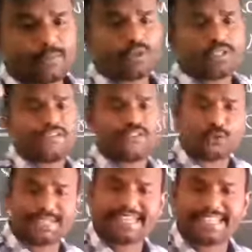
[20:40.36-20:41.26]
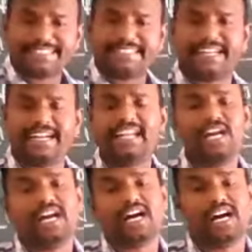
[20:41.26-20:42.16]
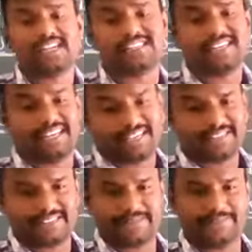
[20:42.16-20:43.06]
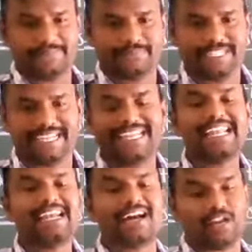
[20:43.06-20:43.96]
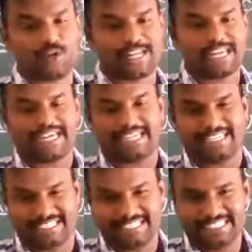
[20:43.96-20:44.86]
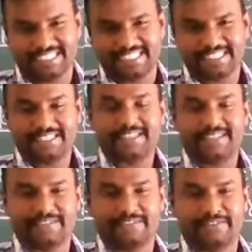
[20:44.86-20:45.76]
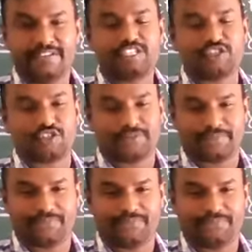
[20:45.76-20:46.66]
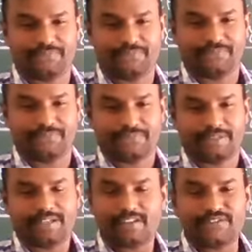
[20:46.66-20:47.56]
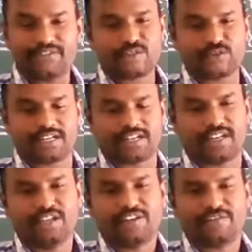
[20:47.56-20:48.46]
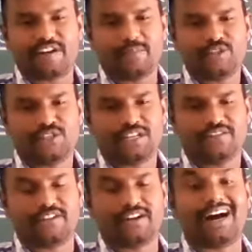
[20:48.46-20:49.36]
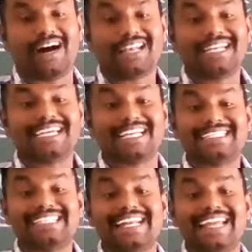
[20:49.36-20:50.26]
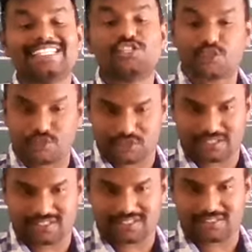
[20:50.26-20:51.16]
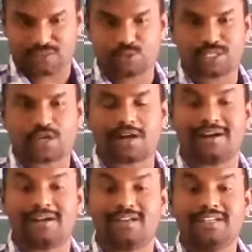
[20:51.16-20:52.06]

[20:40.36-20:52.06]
amount of uric acid and oxalates. Renal calculi, which refers to the formation of hard crystalline structures. Those are called